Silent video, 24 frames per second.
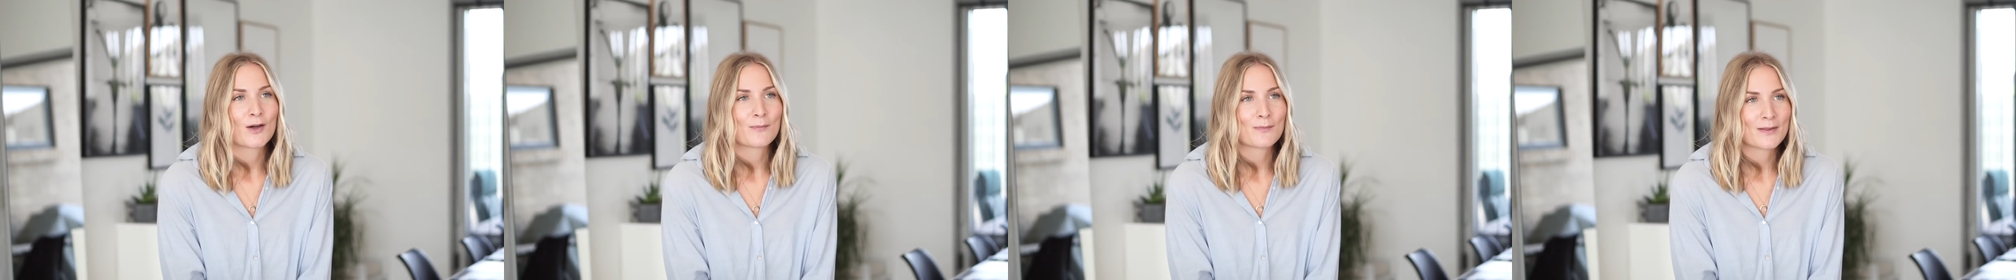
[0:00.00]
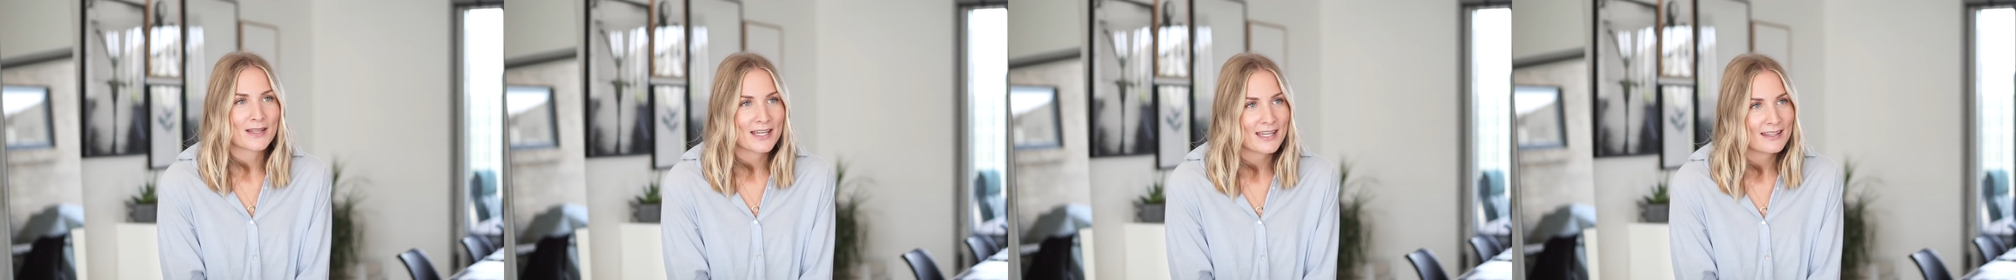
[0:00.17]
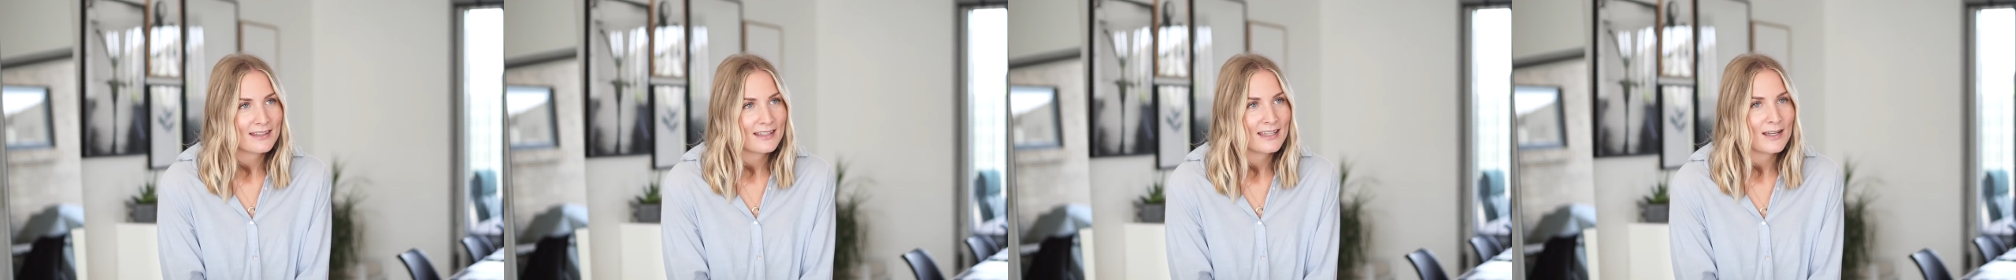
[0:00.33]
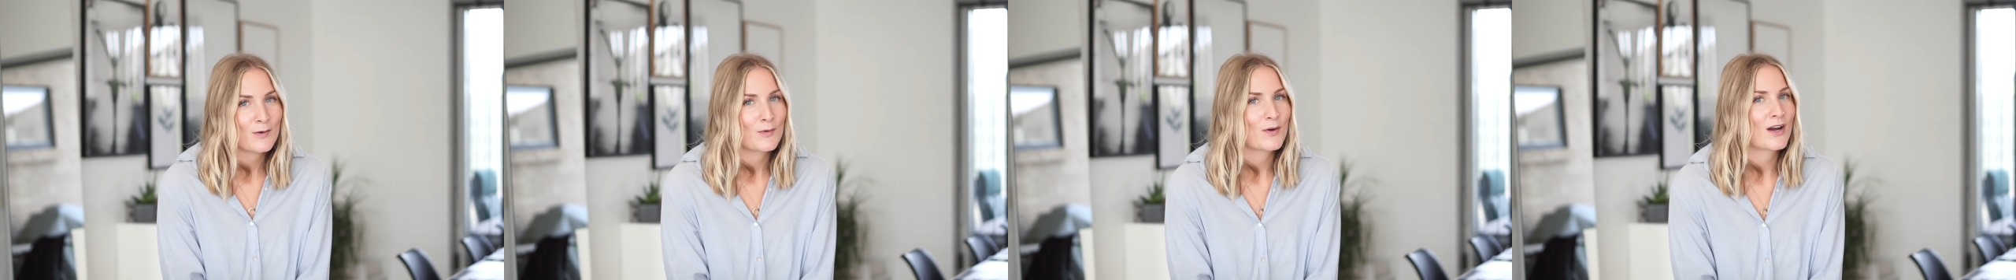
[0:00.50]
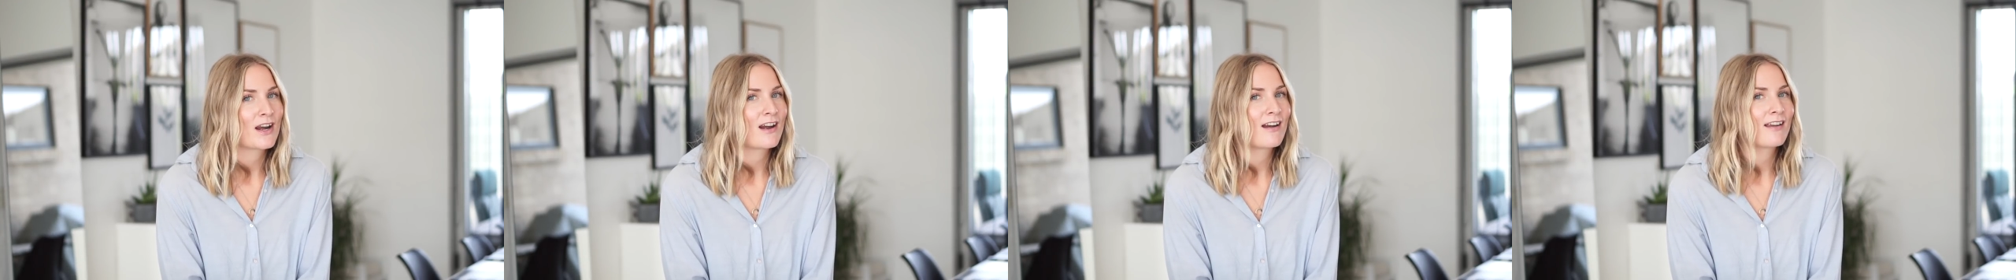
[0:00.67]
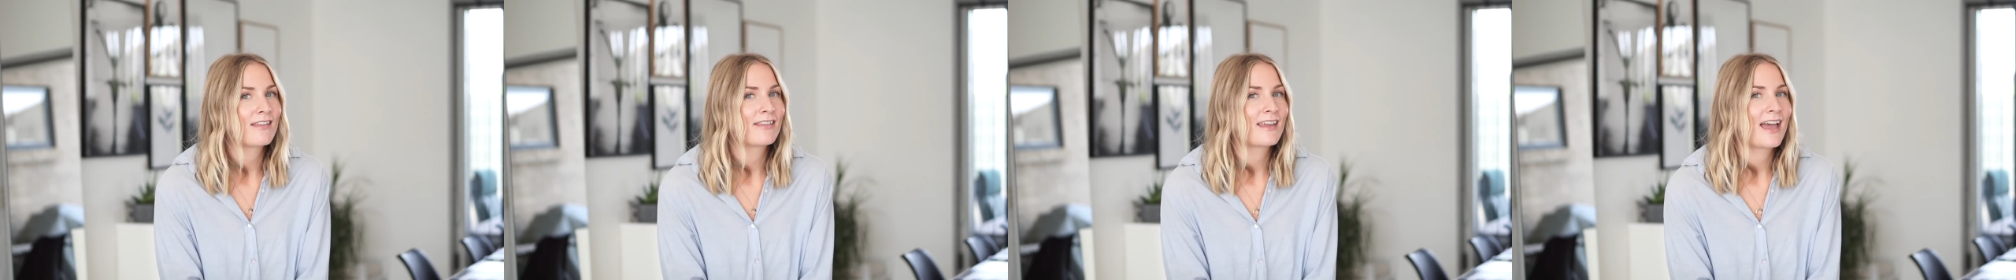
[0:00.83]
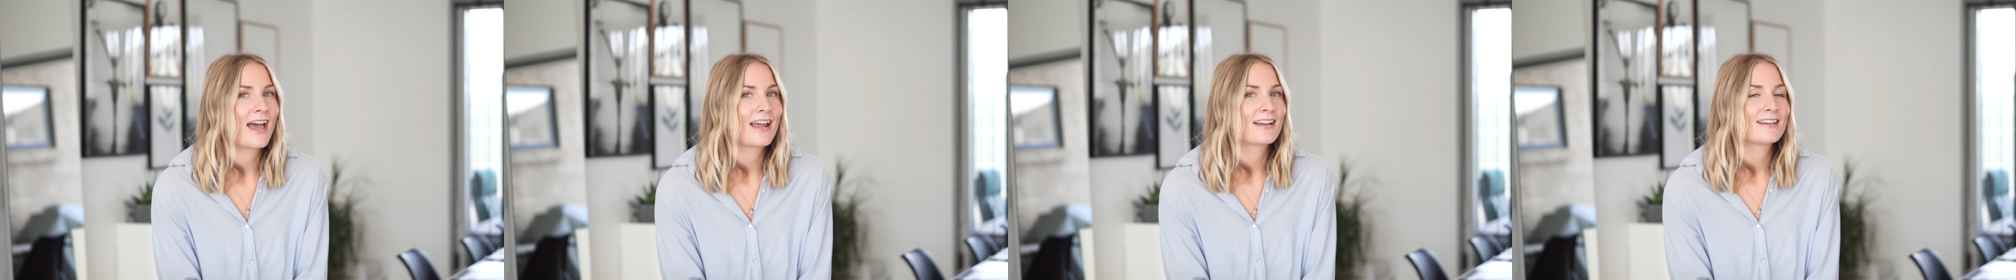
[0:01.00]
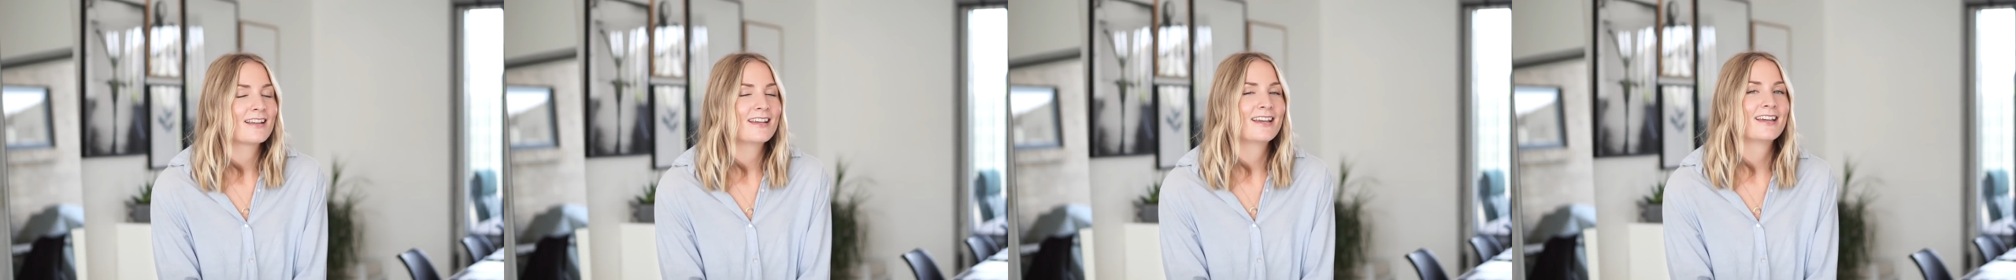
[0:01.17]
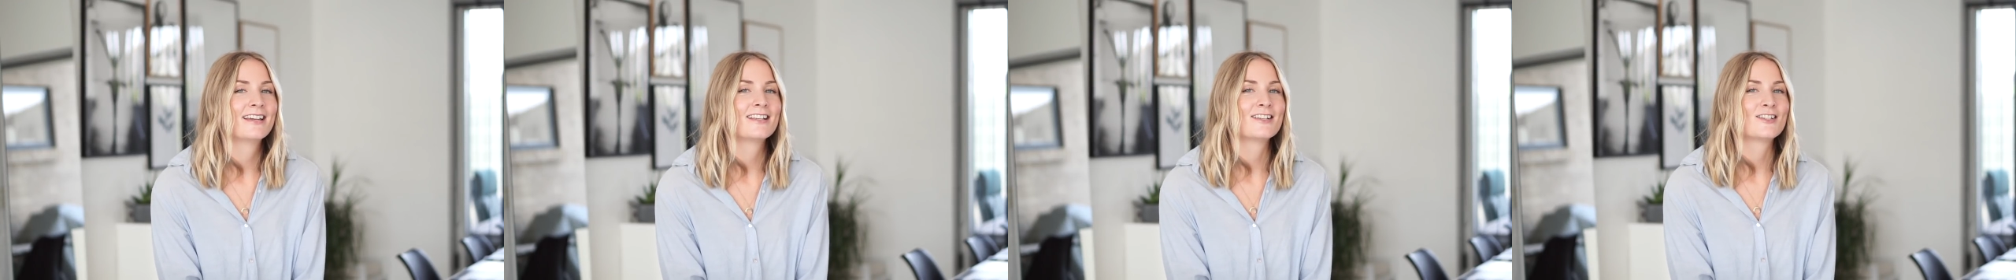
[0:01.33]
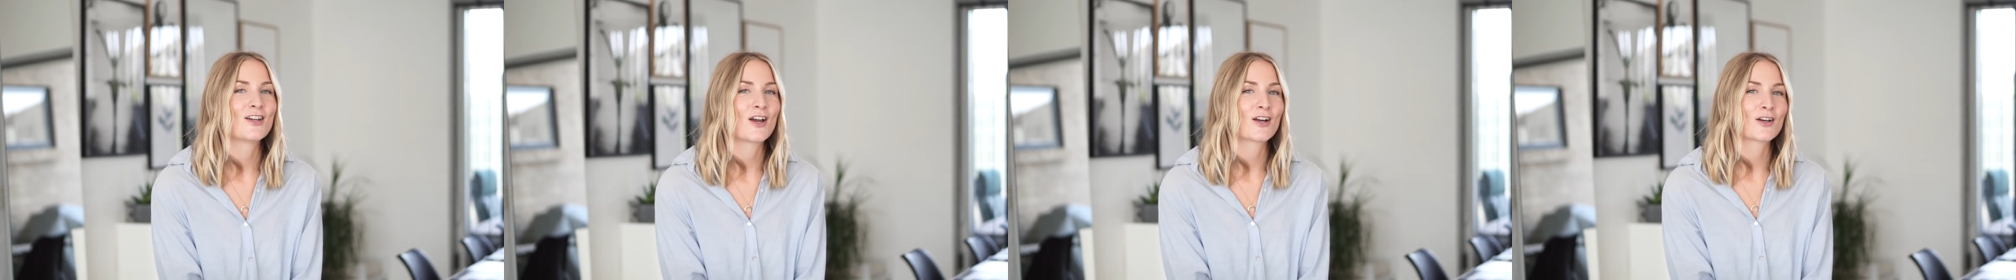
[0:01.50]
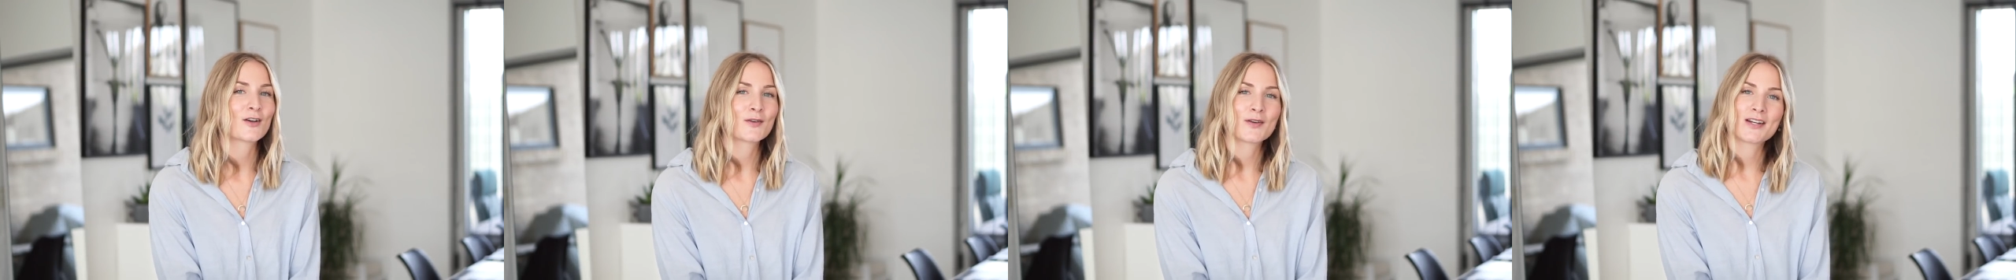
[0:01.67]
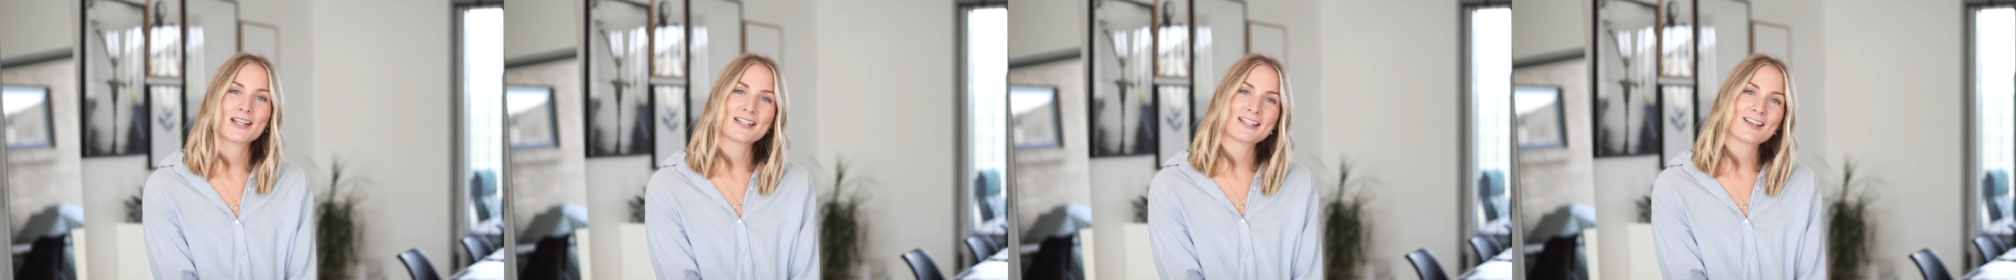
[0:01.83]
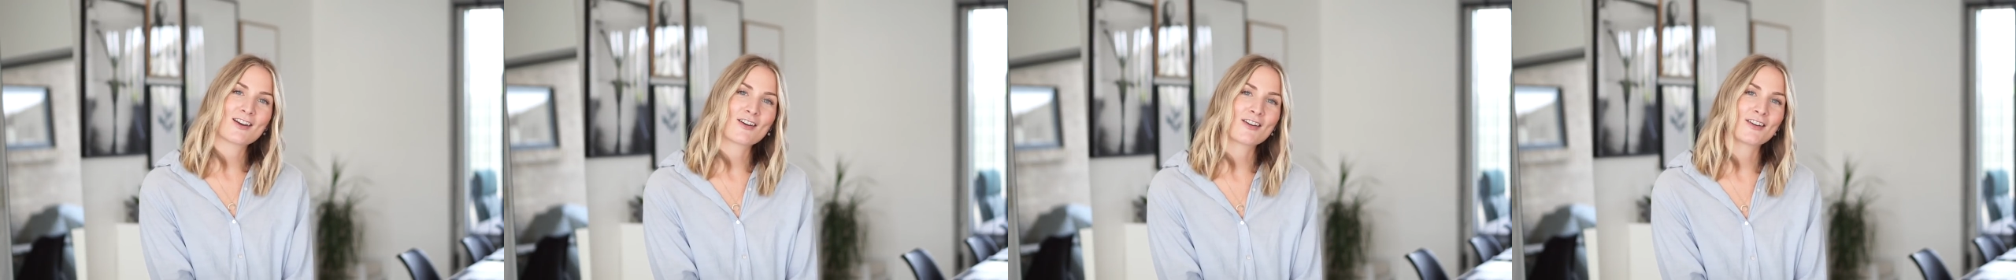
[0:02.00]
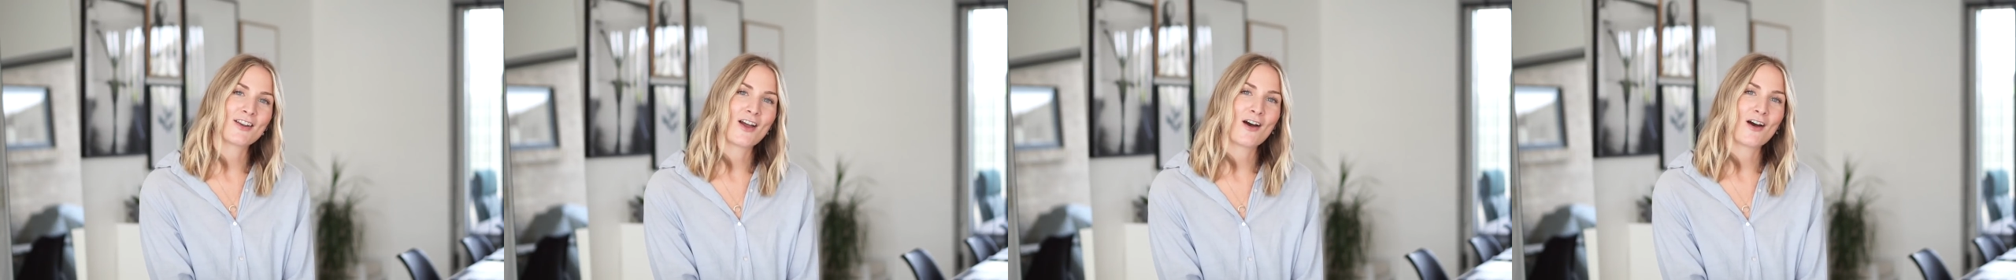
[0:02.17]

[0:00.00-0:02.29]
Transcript: completely aware that dungarees are